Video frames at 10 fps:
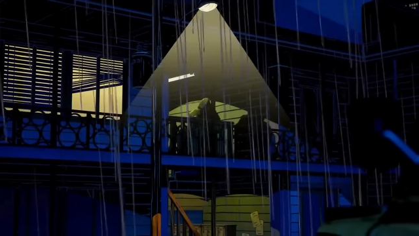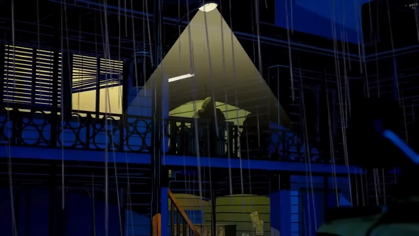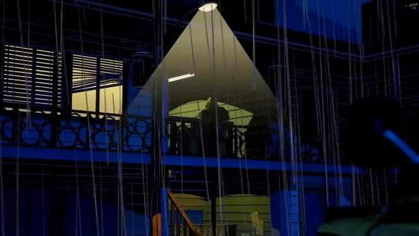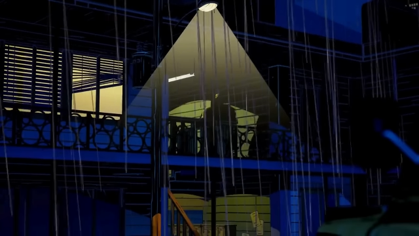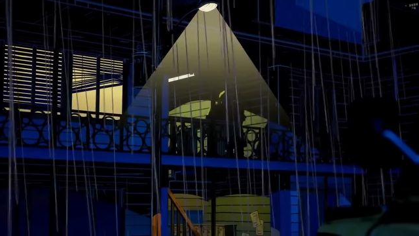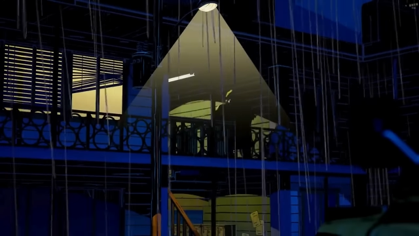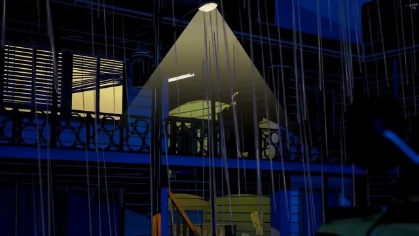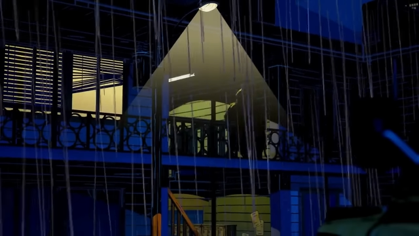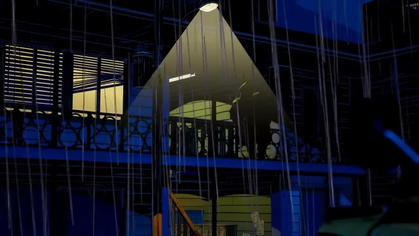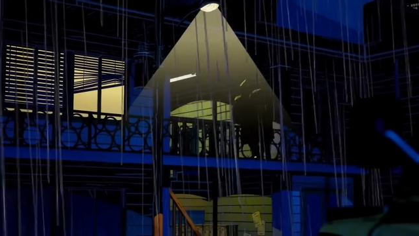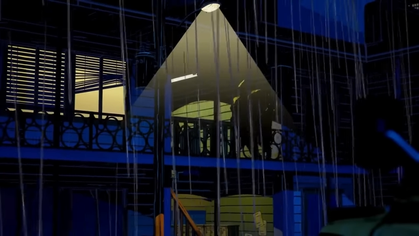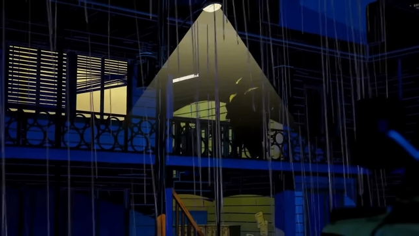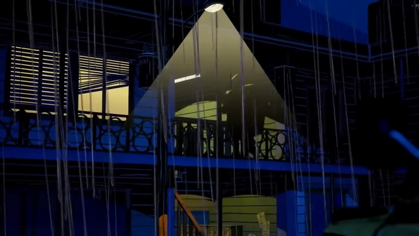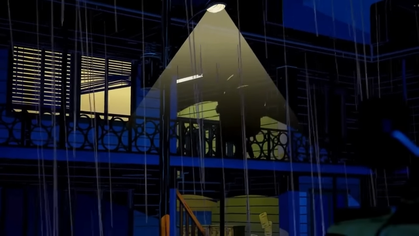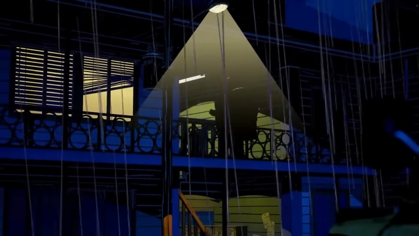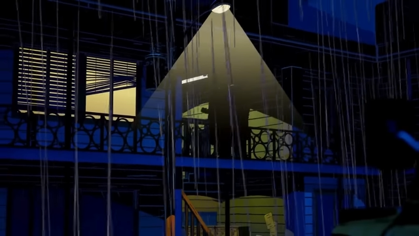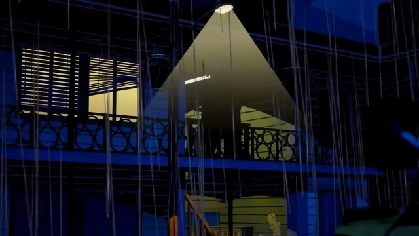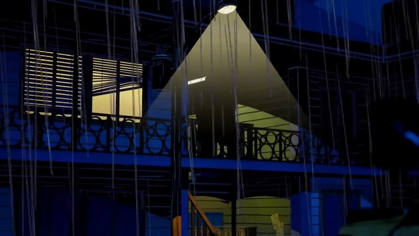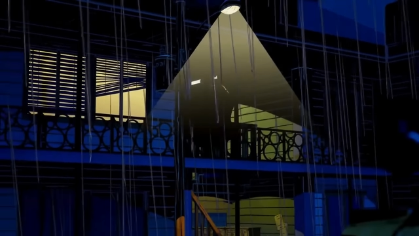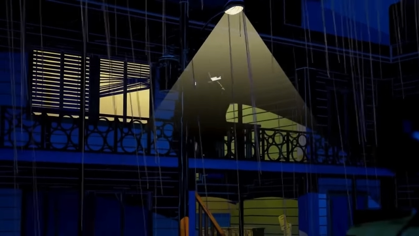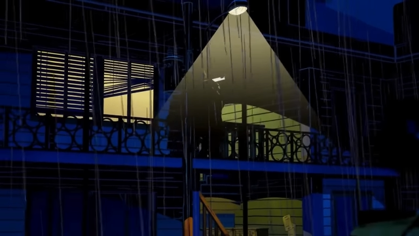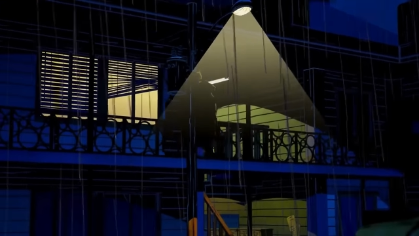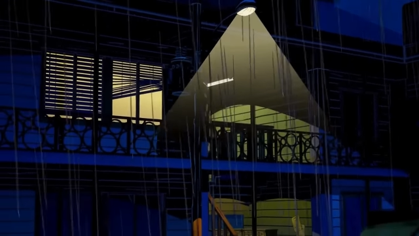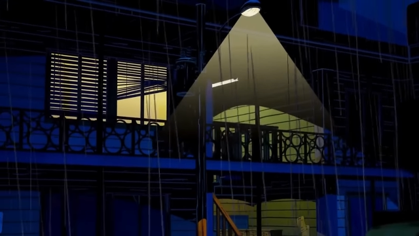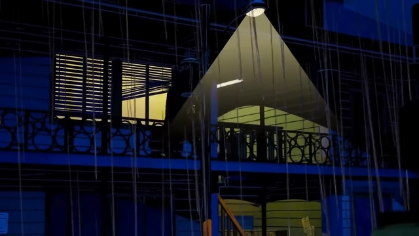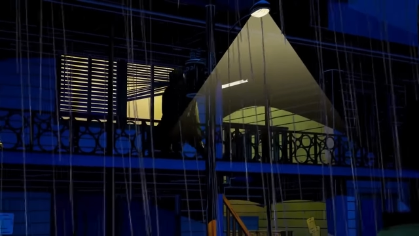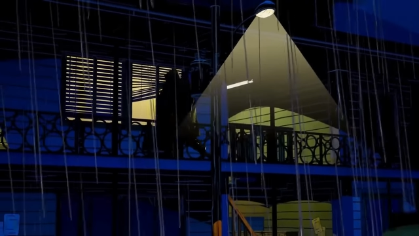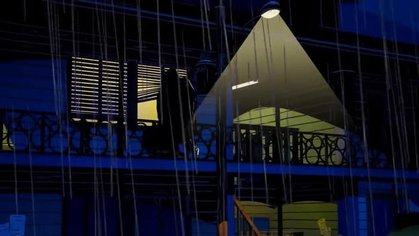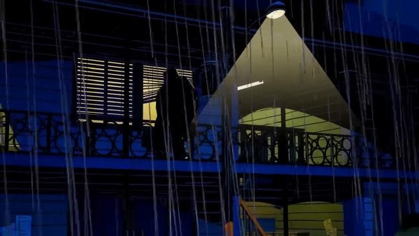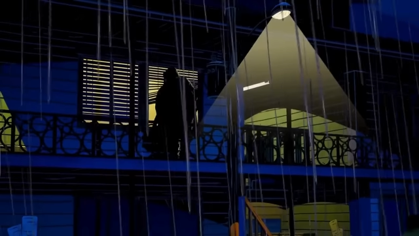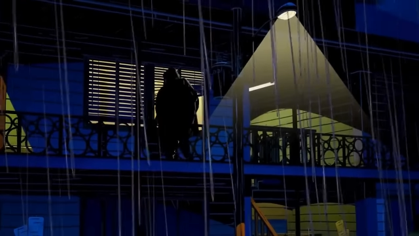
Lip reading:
[unreadable: no face in view]